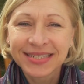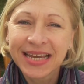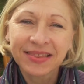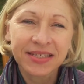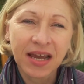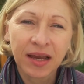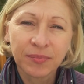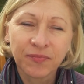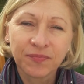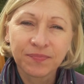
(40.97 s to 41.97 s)
Take the
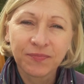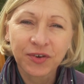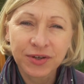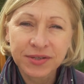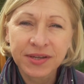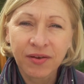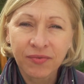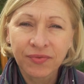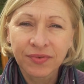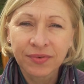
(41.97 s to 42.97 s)
time for
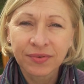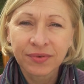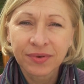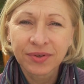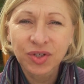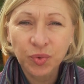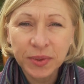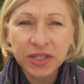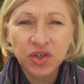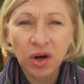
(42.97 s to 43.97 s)
yourself to
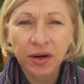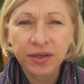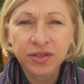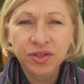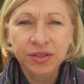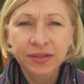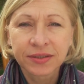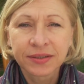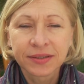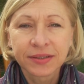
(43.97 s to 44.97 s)
recharge,
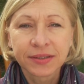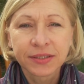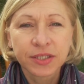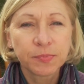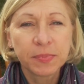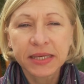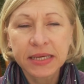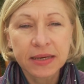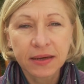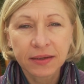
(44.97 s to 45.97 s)
to
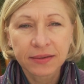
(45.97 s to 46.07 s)
be,